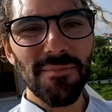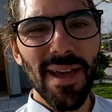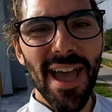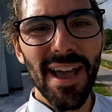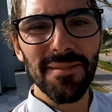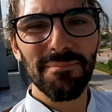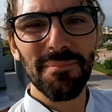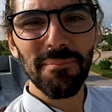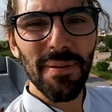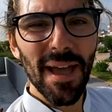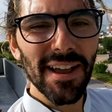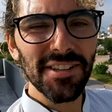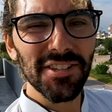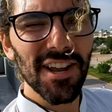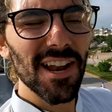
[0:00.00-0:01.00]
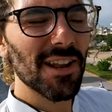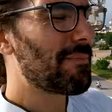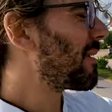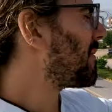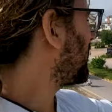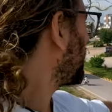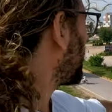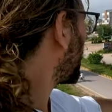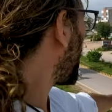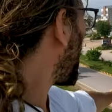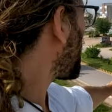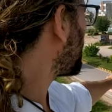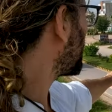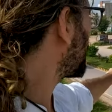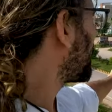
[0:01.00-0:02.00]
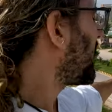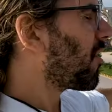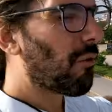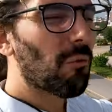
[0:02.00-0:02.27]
the back. Pakistani people in the comments.